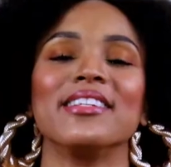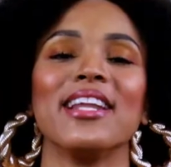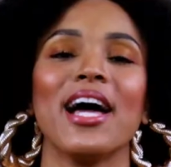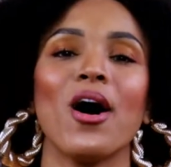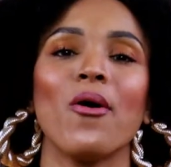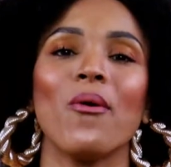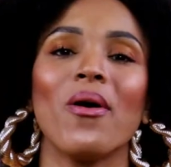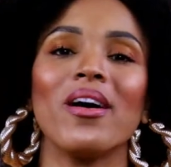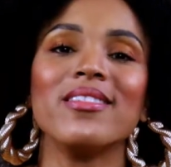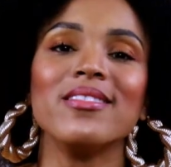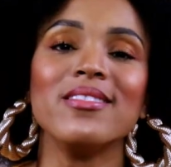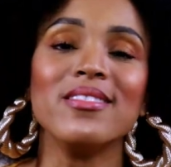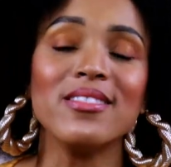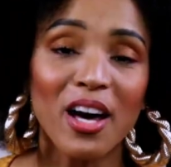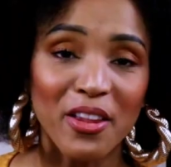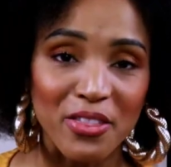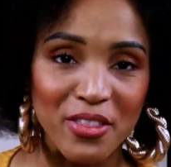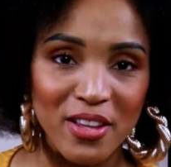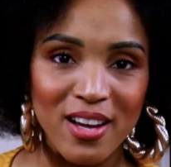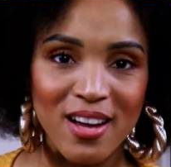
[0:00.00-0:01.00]
Now,
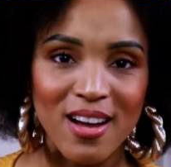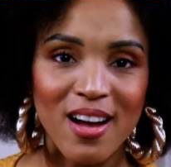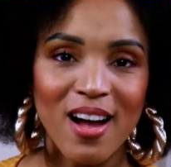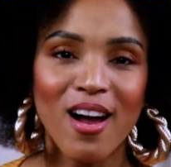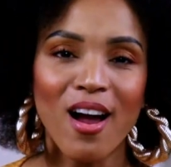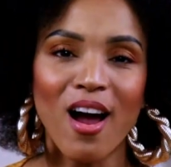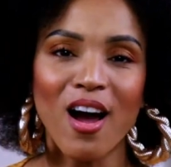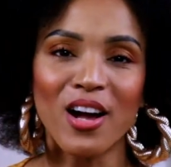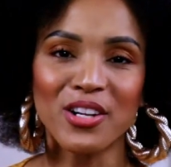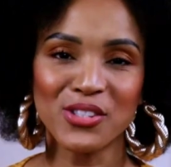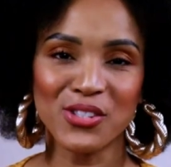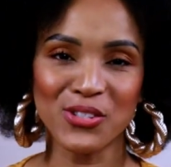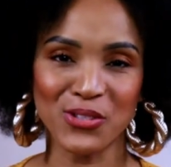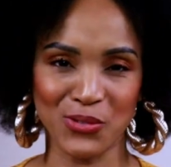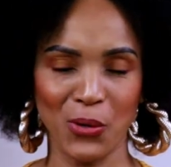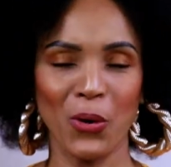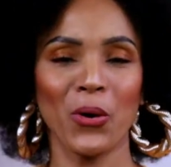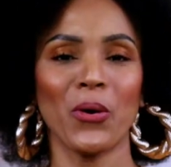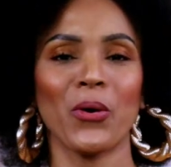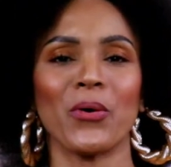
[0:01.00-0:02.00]
another
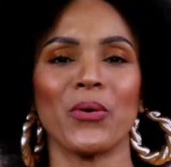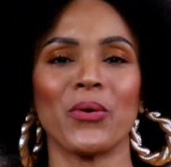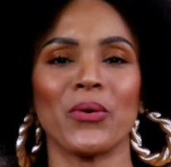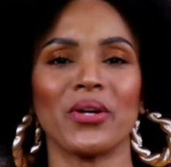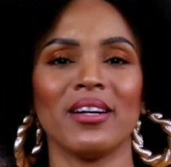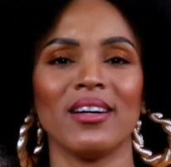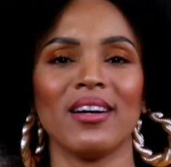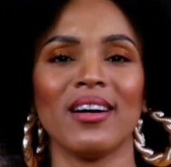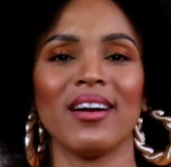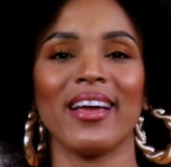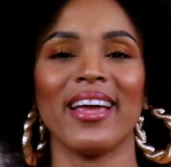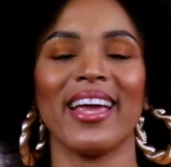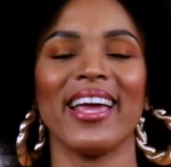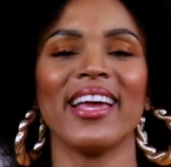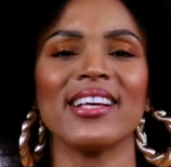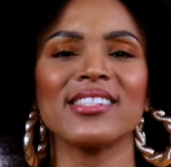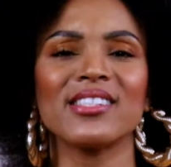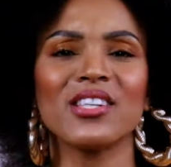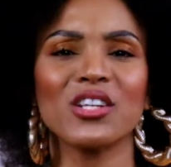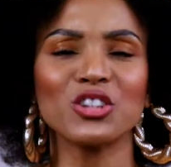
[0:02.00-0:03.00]
concern
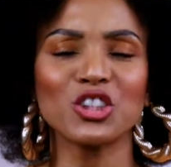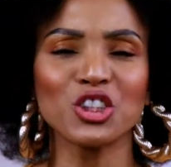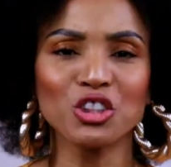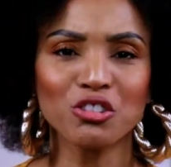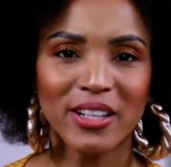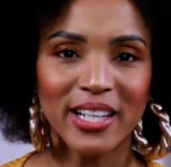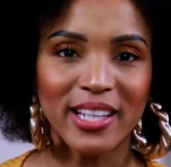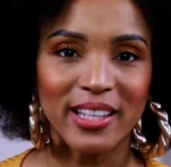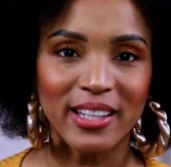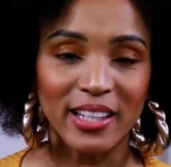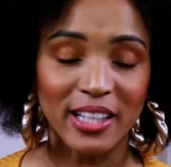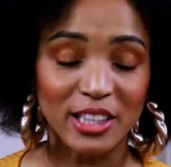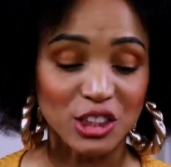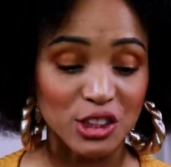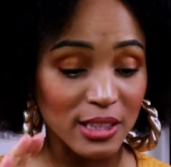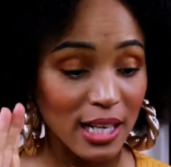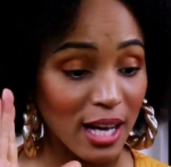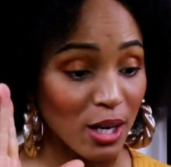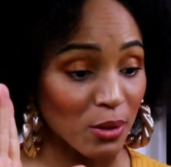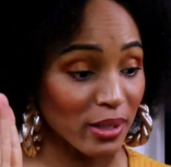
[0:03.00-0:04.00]
is
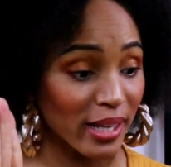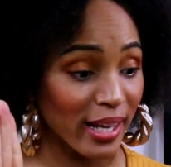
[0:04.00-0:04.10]
shrinkage. Now,